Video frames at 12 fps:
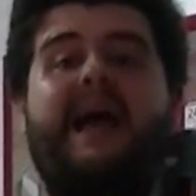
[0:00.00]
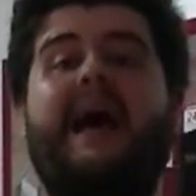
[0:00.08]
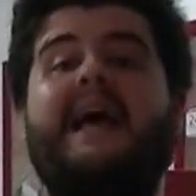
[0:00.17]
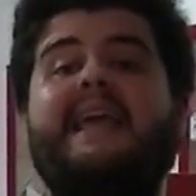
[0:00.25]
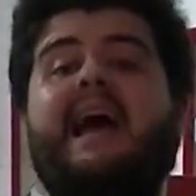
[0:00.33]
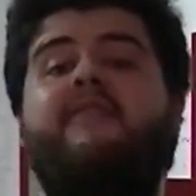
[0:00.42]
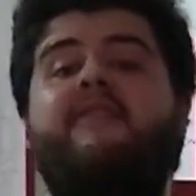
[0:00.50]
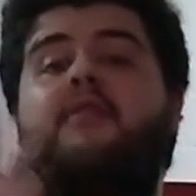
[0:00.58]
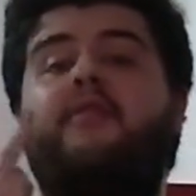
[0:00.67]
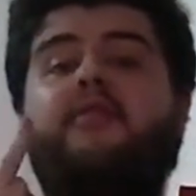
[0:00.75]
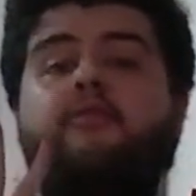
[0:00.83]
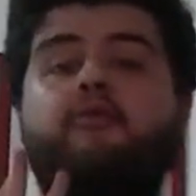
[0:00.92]
I have
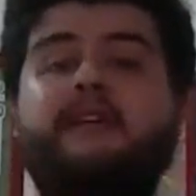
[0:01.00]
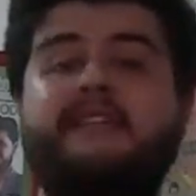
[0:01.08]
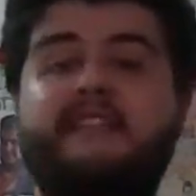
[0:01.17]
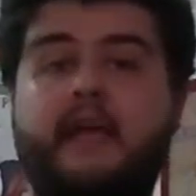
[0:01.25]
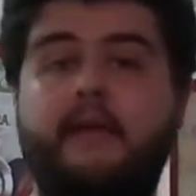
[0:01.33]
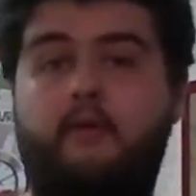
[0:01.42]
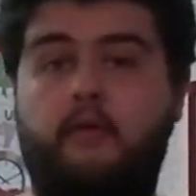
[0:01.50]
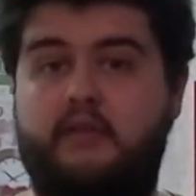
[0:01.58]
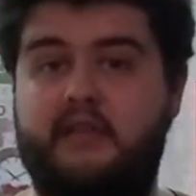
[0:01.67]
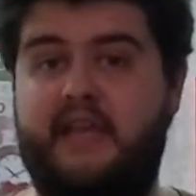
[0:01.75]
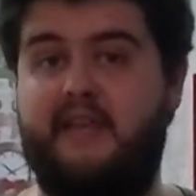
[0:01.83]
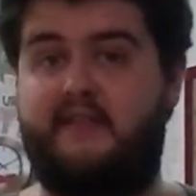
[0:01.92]
three tables
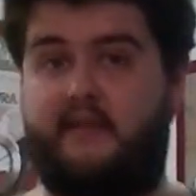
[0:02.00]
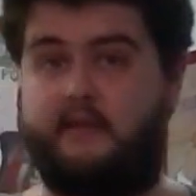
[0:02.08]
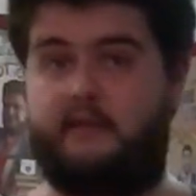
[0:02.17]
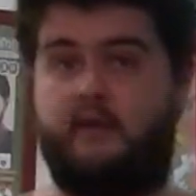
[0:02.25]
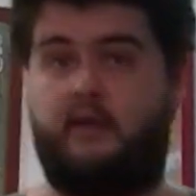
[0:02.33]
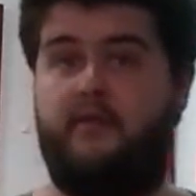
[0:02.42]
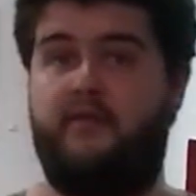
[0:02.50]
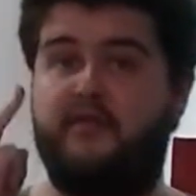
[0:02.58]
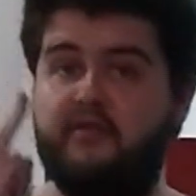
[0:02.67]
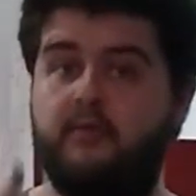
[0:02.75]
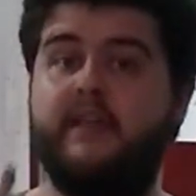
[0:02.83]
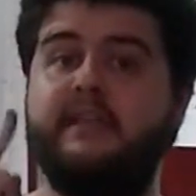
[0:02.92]
like this,
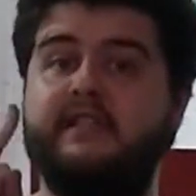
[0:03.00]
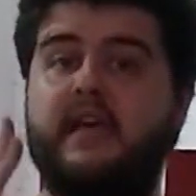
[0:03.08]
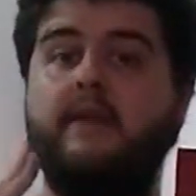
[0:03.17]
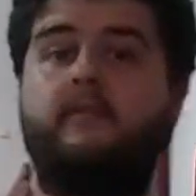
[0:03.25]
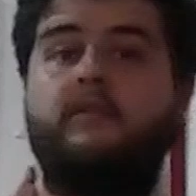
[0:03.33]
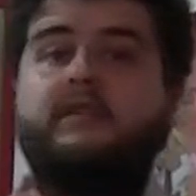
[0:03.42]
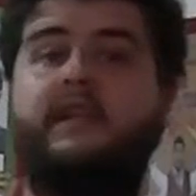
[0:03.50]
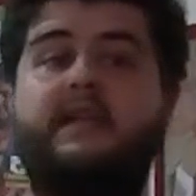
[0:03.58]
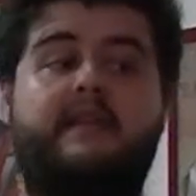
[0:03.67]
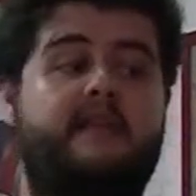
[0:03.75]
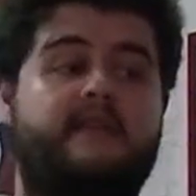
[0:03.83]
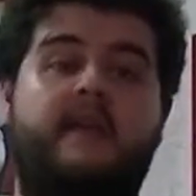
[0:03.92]

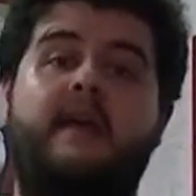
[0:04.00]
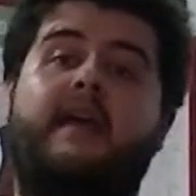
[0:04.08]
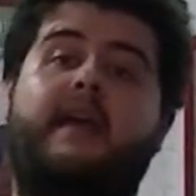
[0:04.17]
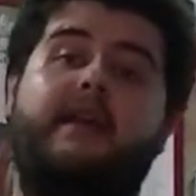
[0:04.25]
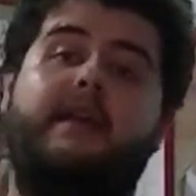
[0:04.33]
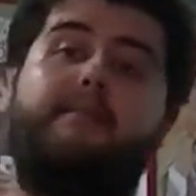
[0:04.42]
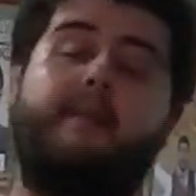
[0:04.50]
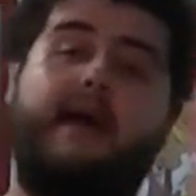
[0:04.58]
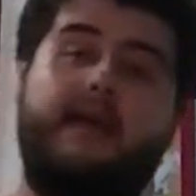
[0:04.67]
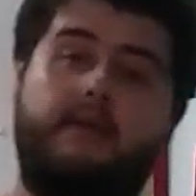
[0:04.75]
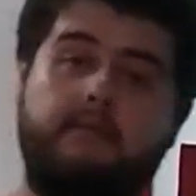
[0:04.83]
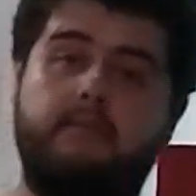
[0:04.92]
and in
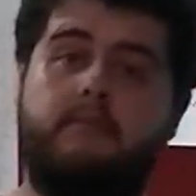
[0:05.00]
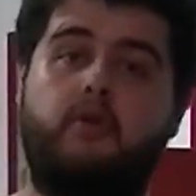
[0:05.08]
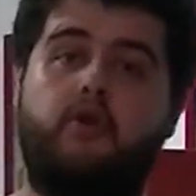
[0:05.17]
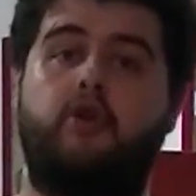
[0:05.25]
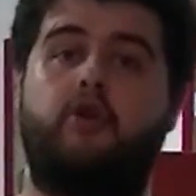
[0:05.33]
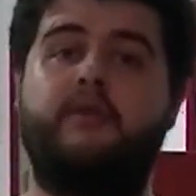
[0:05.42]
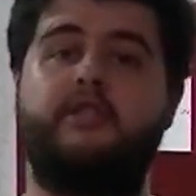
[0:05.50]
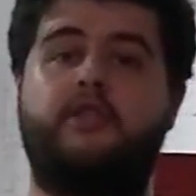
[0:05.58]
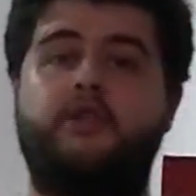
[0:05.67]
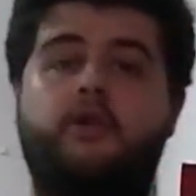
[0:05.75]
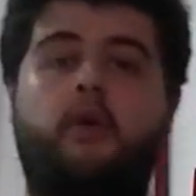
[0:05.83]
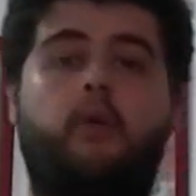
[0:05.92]
my current
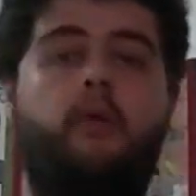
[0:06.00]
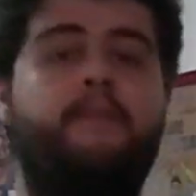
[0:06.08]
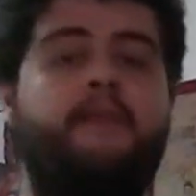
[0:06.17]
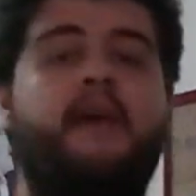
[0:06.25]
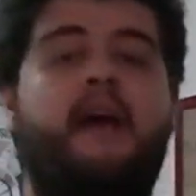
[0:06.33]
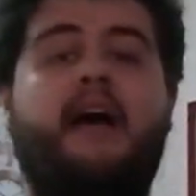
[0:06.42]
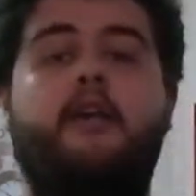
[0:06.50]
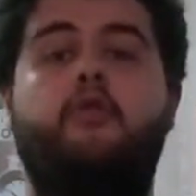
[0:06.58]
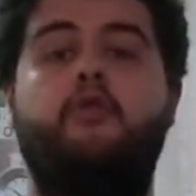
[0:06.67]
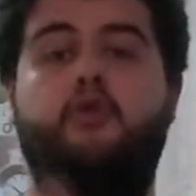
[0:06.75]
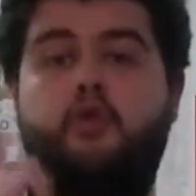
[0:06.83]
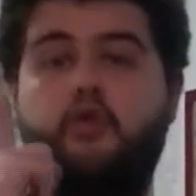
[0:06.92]
show I
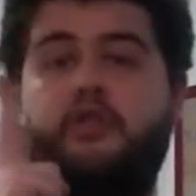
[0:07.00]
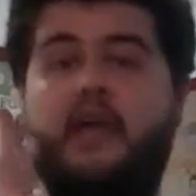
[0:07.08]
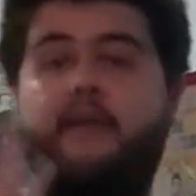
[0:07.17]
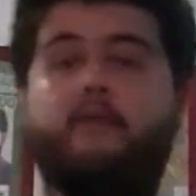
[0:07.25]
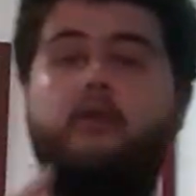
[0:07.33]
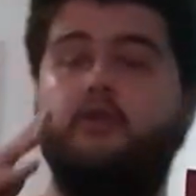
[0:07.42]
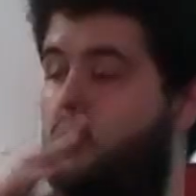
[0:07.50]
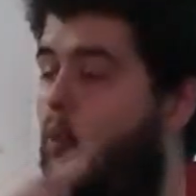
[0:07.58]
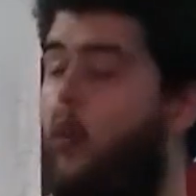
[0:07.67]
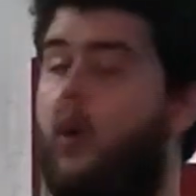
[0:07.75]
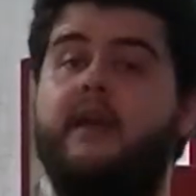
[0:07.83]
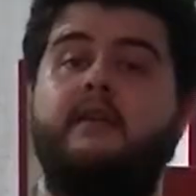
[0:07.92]
use two tables,
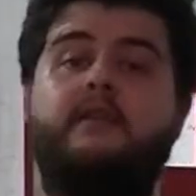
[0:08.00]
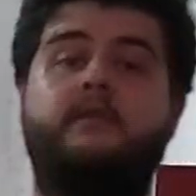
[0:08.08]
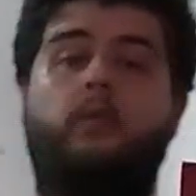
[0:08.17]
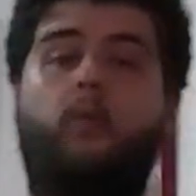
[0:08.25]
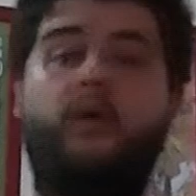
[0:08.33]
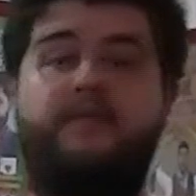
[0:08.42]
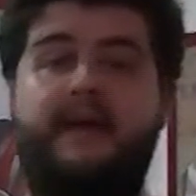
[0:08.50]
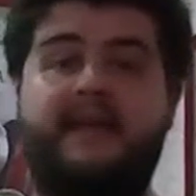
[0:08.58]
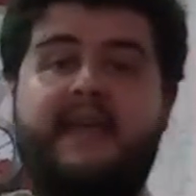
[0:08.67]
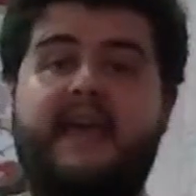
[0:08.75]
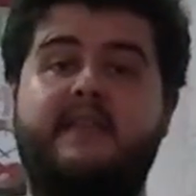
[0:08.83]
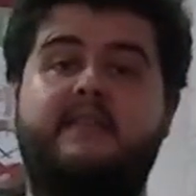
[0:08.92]
one with my
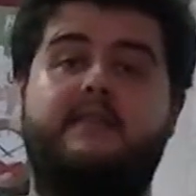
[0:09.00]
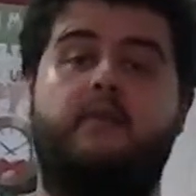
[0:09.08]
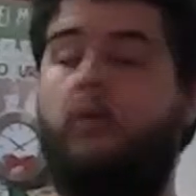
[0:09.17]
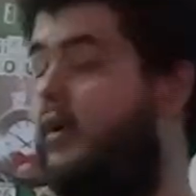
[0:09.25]
case,